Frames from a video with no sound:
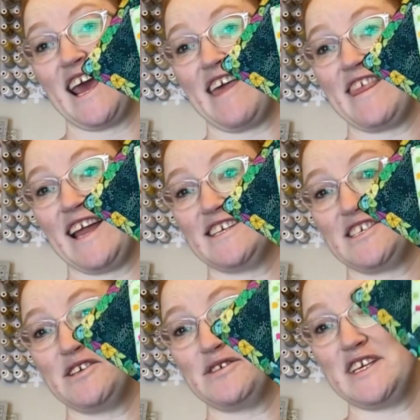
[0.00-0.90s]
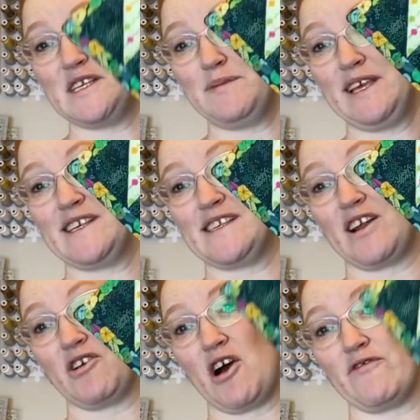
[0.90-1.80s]
and then just use these pieces
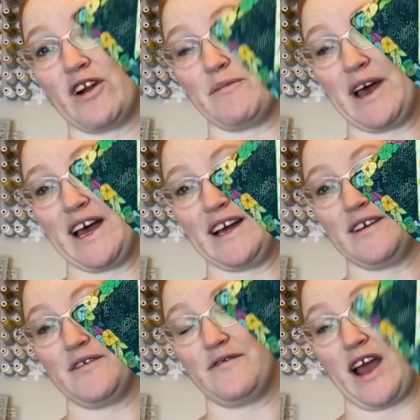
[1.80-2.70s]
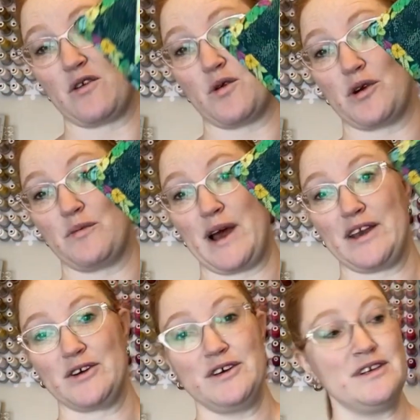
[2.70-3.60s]
that are all from a fat quarter
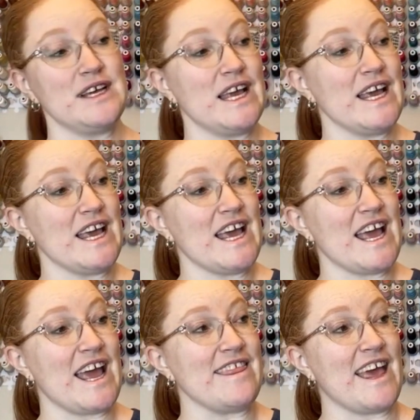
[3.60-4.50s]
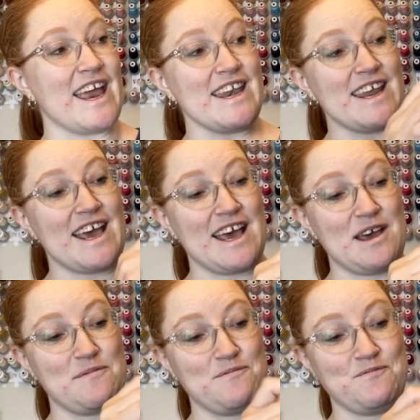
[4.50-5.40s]
bundle. And then
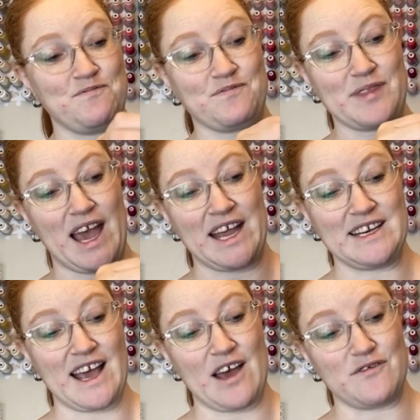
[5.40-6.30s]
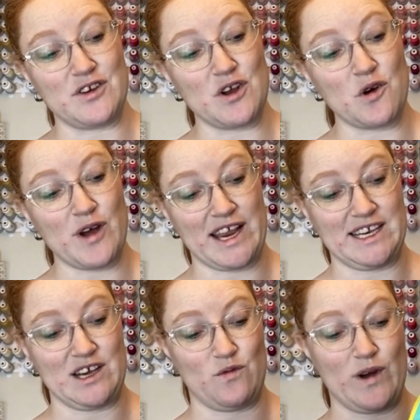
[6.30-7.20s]
I have no
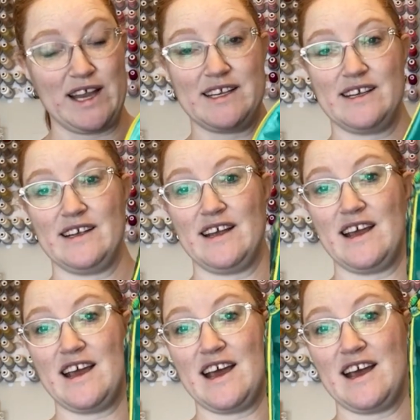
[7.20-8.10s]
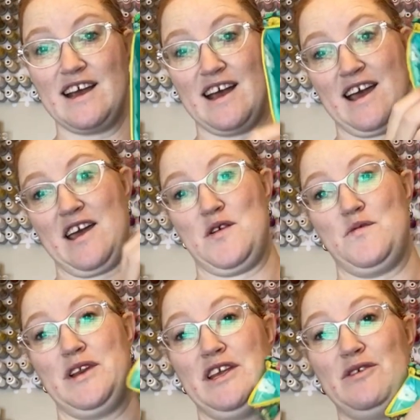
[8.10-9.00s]
idea what I
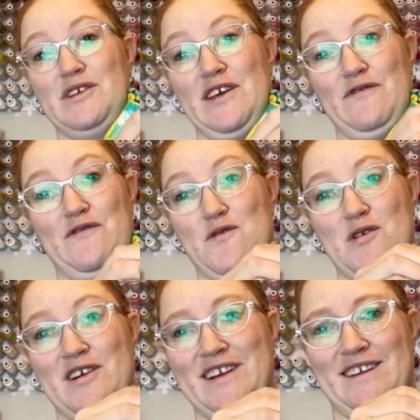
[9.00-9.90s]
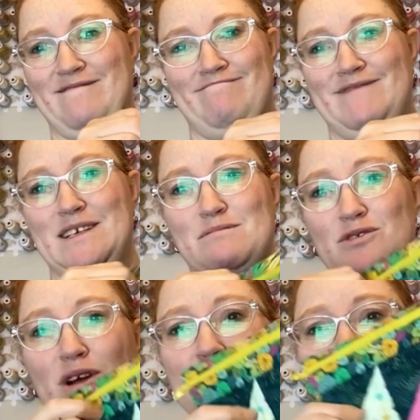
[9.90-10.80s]
would use it for. Some
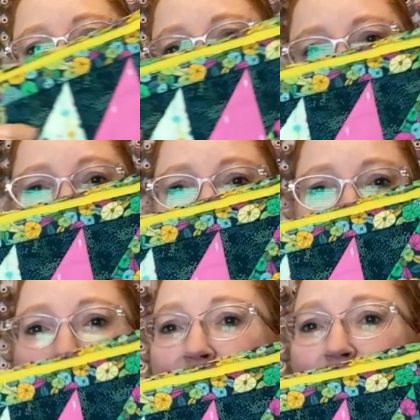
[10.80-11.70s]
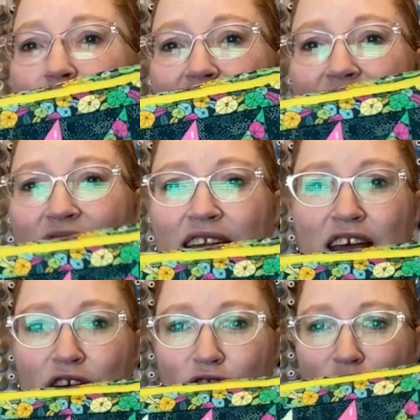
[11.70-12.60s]
drumsticks, maybe, really big
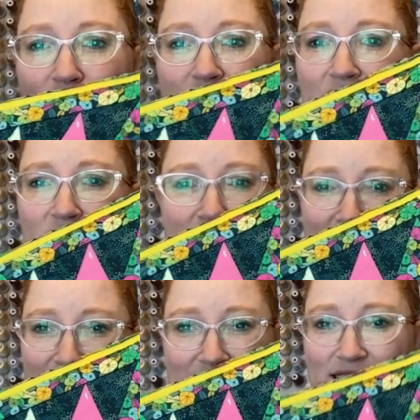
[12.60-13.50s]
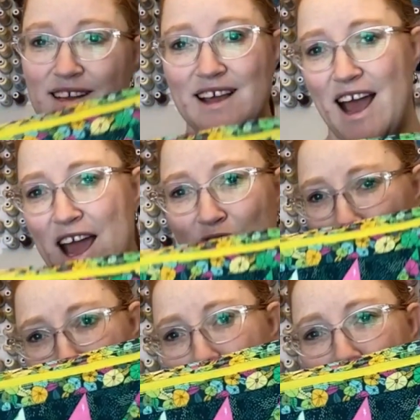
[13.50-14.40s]
knitting or crochet hooks. I
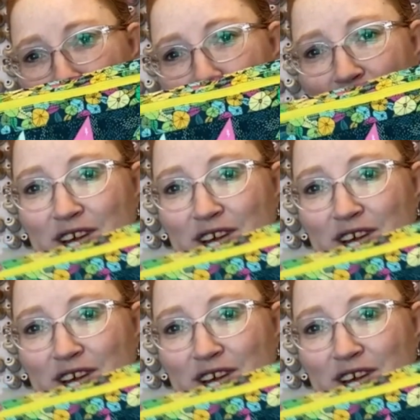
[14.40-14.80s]
don't know.